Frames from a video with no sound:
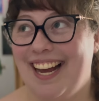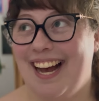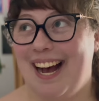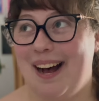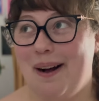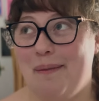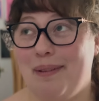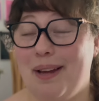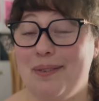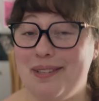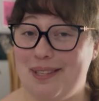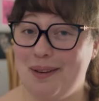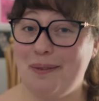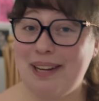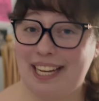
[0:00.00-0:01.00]
It was
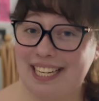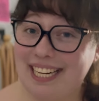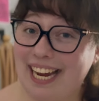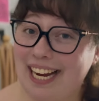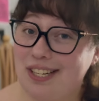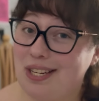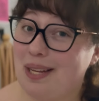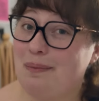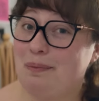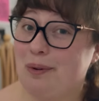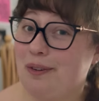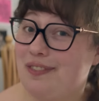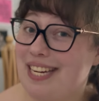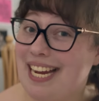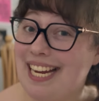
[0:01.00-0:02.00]
the weekend I actually
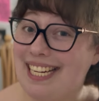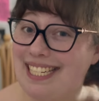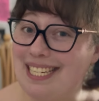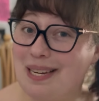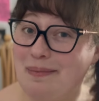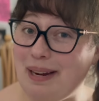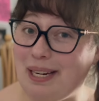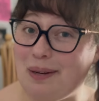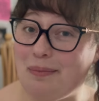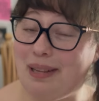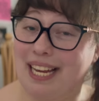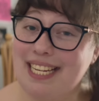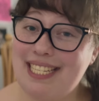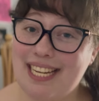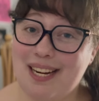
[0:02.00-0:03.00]
moved into my new
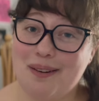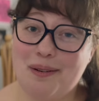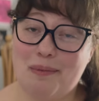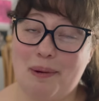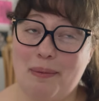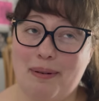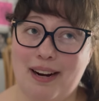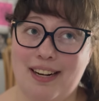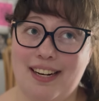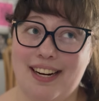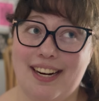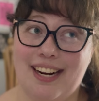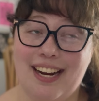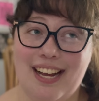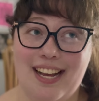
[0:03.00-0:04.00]
place here with my
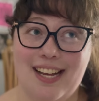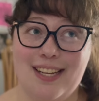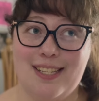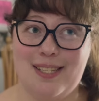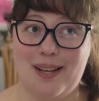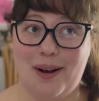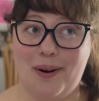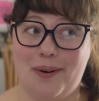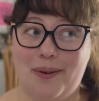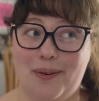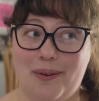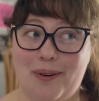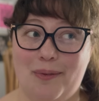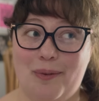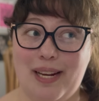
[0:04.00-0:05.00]
partner.
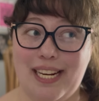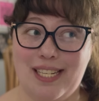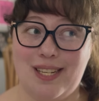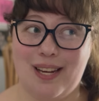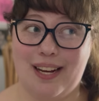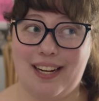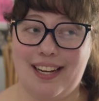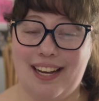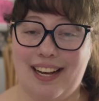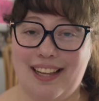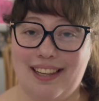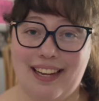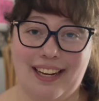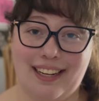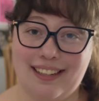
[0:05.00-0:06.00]
So we took
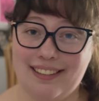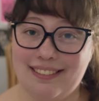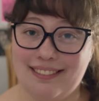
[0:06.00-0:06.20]
like